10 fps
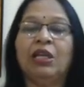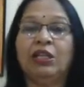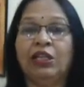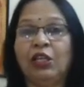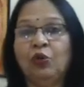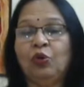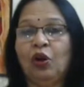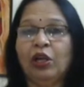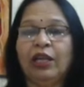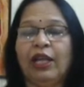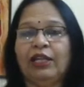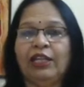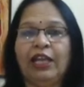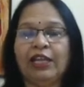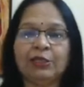they do not get
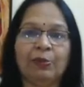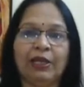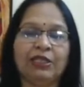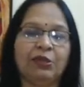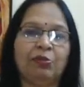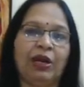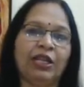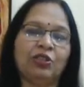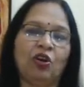the expected price